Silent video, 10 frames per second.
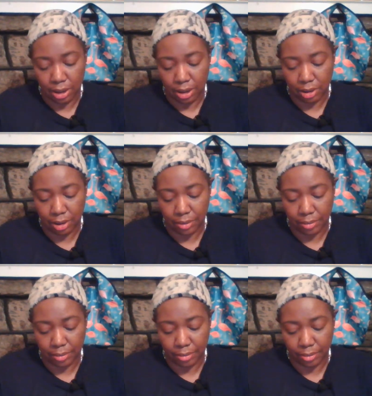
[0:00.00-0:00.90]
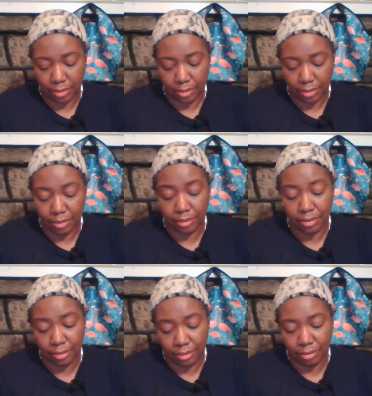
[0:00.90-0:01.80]

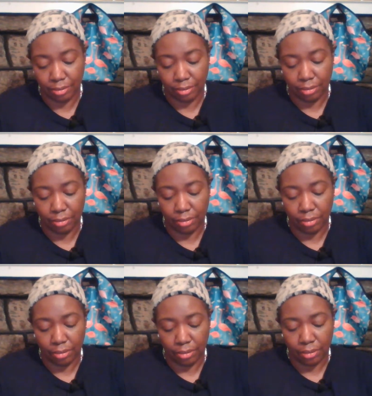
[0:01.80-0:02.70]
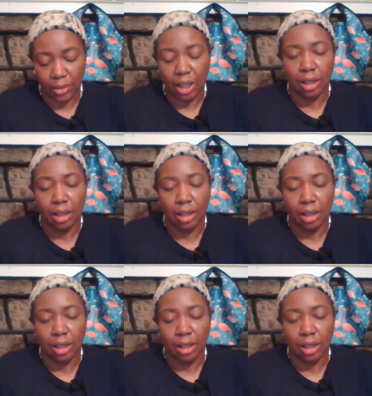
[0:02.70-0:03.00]
Nothing is said.